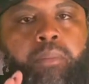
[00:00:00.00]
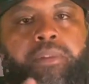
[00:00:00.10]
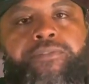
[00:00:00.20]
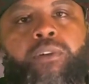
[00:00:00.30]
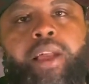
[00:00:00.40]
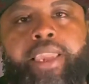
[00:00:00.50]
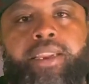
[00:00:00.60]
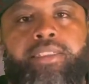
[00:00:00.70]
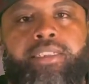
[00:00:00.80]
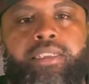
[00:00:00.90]
Before I get
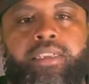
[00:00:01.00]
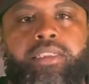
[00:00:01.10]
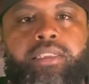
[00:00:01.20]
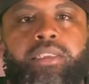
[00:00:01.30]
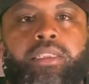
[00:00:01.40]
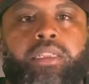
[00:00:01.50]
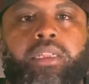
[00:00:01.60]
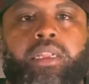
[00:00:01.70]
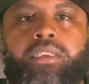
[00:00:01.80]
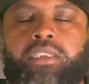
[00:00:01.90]
into this,
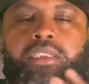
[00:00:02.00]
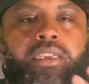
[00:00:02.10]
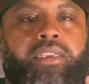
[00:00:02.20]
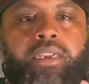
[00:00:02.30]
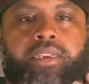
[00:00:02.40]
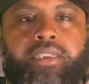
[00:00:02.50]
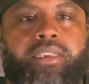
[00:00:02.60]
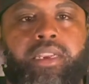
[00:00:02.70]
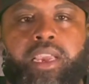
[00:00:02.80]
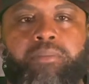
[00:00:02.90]
just a
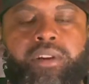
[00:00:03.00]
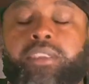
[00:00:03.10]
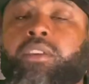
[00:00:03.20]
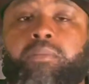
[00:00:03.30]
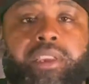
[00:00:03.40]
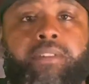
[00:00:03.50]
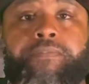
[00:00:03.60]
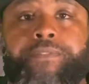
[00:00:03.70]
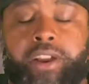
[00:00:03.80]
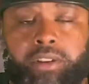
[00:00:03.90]
disclaimer. It's going to be a
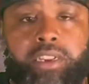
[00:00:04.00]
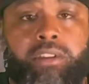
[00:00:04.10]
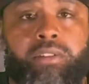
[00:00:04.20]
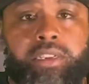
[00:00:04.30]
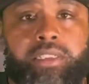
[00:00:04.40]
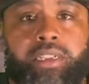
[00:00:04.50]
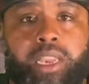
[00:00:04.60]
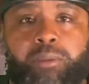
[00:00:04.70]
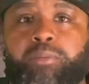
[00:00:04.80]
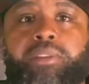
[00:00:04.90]
fairly long
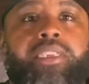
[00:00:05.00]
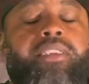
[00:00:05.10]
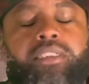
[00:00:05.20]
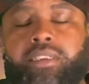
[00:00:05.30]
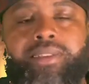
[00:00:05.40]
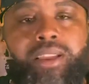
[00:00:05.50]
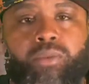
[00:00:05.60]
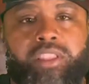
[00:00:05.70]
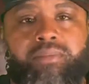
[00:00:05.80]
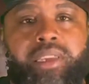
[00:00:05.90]
disclaimer. Please just stick
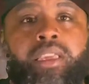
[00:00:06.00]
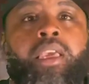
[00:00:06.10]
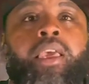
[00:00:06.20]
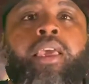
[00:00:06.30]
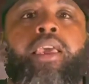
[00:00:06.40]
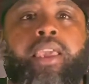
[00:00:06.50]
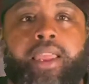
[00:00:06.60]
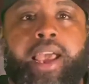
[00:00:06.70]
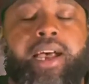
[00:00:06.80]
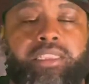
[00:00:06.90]
with me.
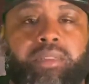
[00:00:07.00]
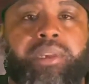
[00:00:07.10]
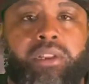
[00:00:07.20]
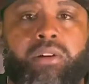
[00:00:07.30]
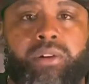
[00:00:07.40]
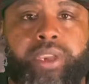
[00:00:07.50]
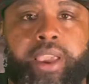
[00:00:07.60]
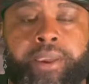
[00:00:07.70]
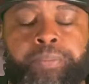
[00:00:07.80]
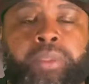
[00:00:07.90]
It has to be long,
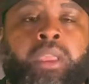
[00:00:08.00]
okay?